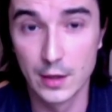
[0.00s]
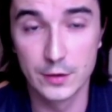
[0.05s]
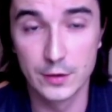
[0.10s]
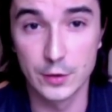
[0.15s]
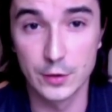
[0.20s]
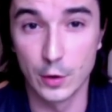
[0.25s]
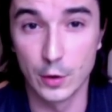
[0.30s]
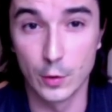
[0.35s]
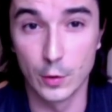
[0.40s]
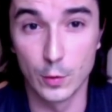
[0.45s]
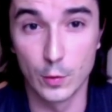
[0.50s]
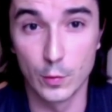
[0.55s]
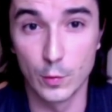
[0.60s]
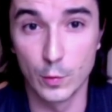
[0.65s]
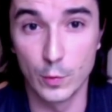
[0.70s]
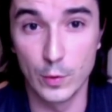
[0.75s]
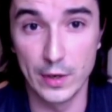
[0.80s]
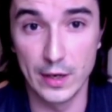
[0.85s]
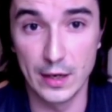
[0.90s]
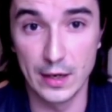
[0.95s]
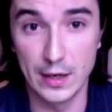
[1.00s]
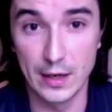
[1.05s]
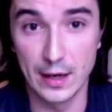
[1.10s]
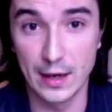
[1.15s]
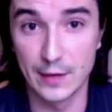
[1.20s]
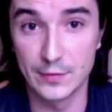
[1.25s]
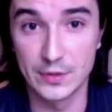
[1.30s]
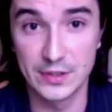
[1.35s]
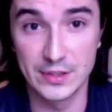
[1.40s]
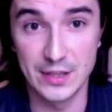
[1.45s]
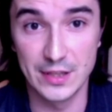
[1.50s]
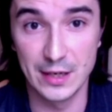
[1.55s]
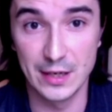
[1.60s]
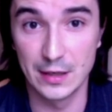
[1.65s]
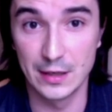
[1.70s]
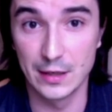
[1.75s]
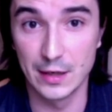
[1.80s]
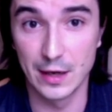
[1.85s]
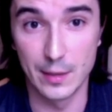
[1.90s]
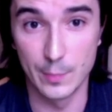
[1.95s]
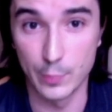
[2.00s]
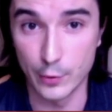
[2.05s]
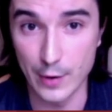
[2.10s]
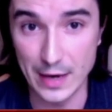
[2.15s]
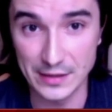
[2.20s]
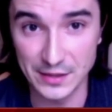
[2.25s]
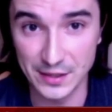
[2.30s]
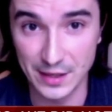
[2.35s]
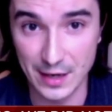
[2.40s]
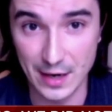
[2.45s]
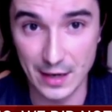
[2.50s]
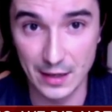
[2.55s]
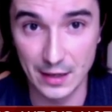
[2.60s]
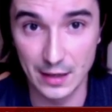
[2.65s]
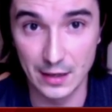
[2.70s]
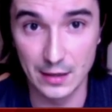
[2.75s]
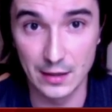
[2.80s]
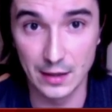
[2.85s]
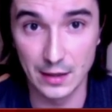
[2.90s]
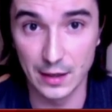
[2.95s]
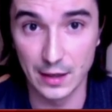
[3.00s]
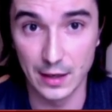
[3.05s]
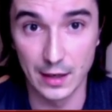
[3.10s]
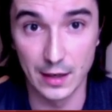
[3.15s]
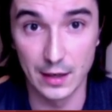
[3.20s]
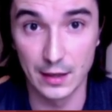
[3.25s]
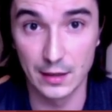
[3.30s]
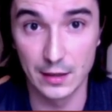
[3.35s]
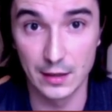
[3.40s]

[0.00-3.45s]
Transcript: So we have seen unprecedented uh,